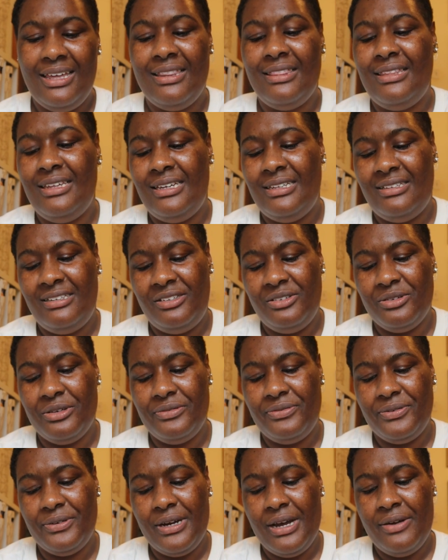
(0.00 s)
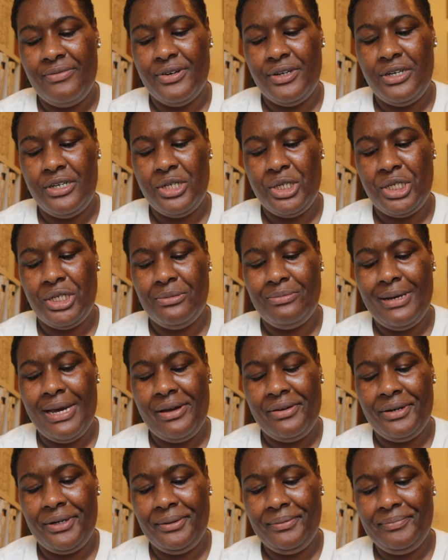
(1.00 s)
The Dior Forever Cushion
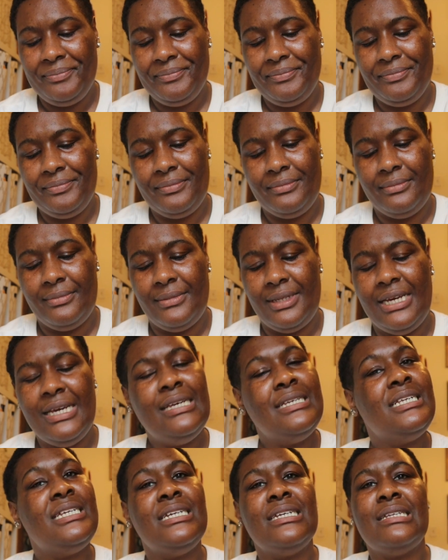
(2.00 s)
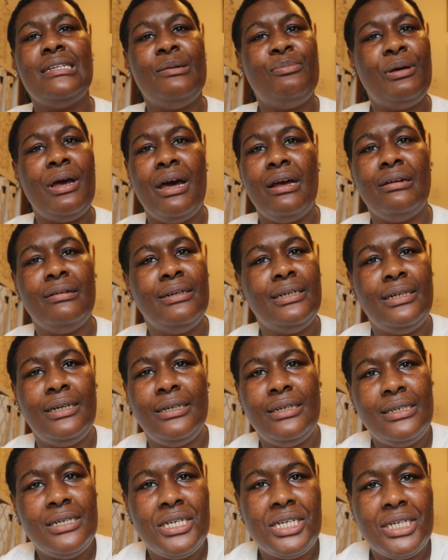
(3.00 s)
Powder. It's just a powder in
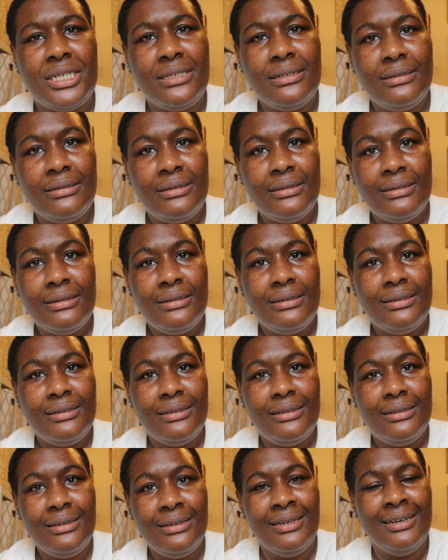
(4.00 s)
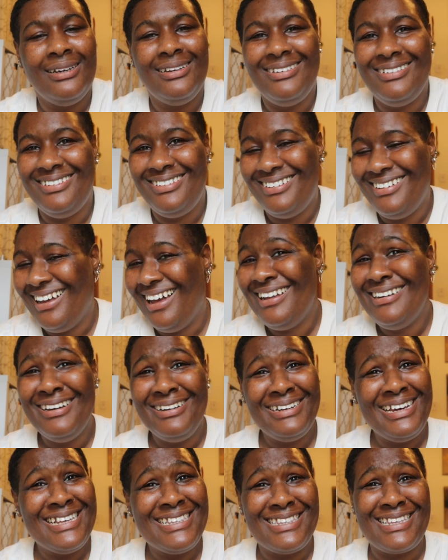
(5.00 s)
a cushion. I
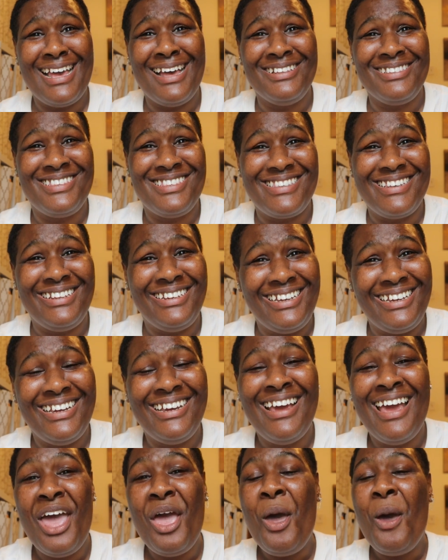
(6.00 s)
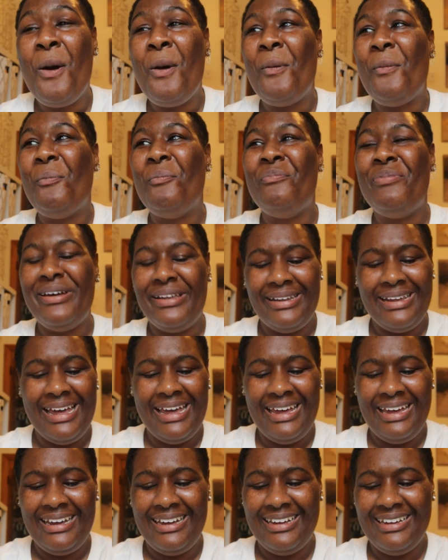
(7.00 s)
know that sounds silly, but
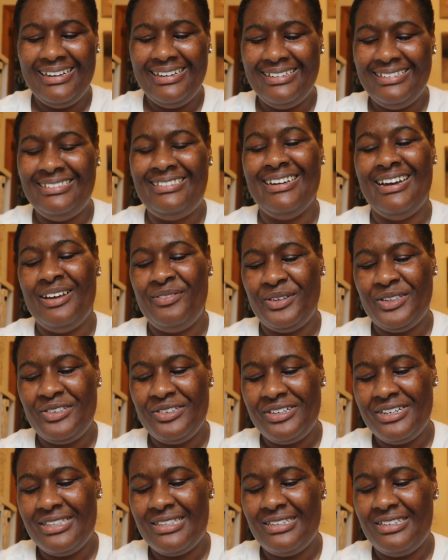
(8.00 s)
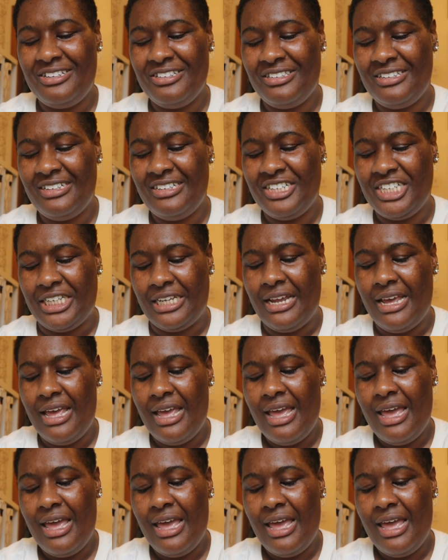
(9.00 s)
like, duh, Victoria, it's just a cushion.